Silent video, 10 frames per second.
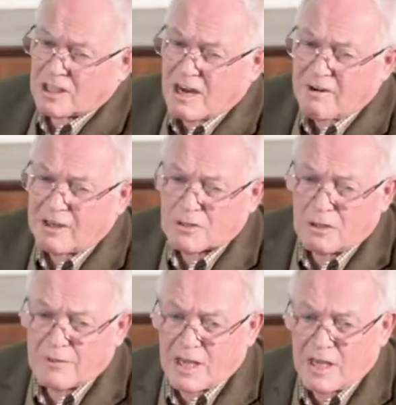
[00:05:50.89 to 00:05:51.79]
the
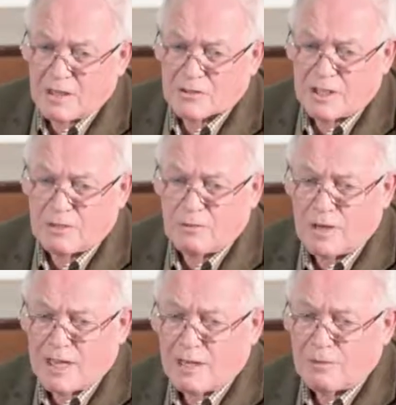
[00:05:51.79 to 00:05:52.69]
character of the hares. They don't
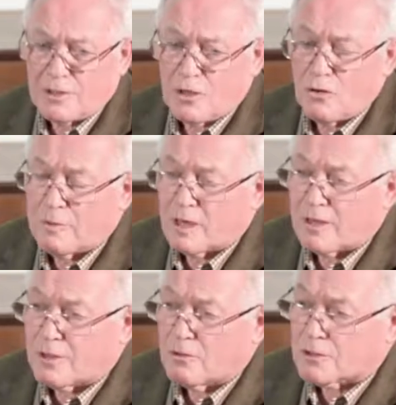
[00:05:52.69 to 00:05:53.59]
lay out in the open
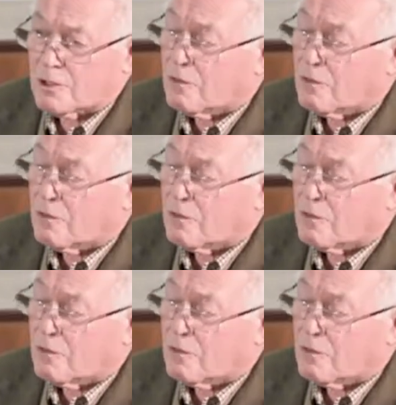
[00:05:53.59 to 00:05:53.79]
like they used